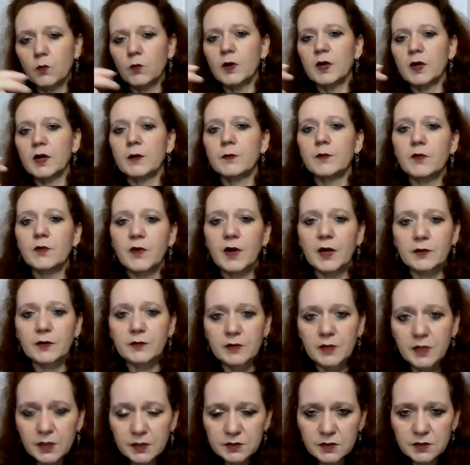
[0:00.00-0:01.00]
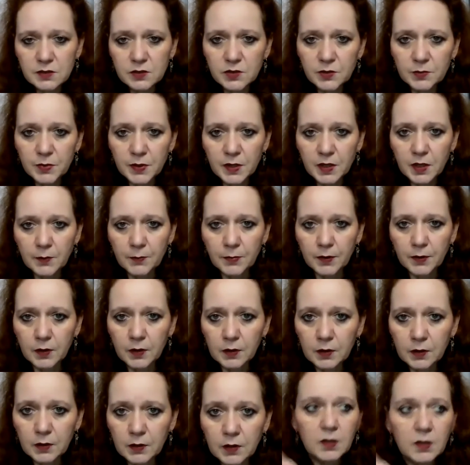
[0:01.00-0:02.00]
When I'm around these 3
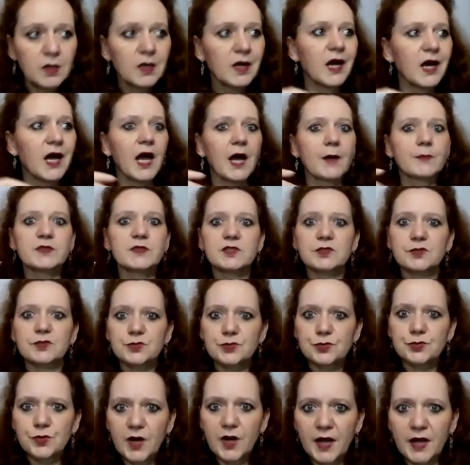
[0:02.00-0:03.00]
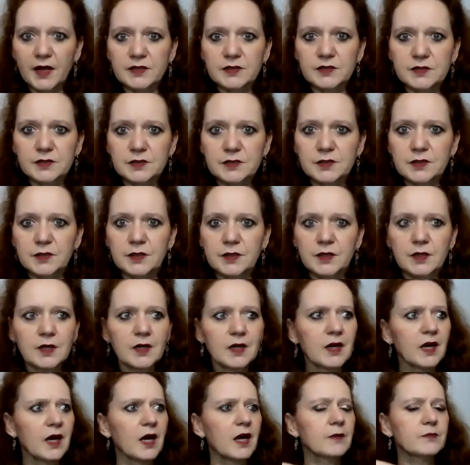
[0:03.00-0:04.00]
people, I'm stressed,
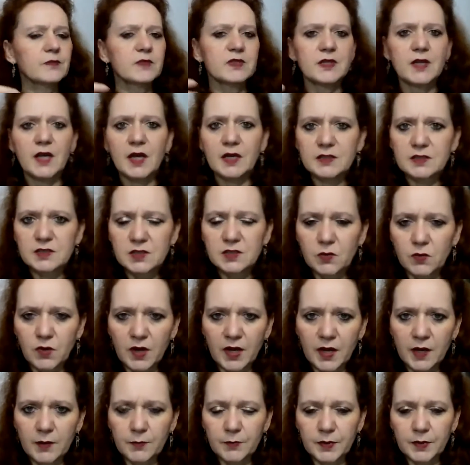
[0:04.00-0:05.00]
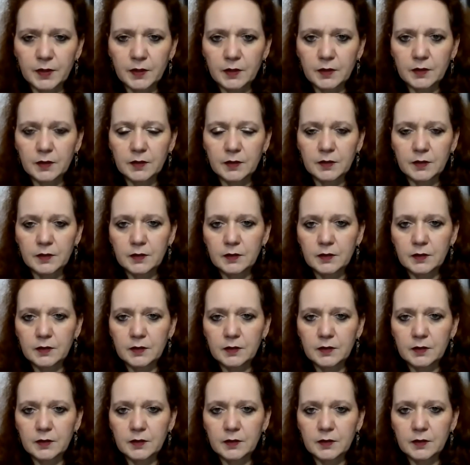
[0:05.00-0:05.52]
I'm not so happy.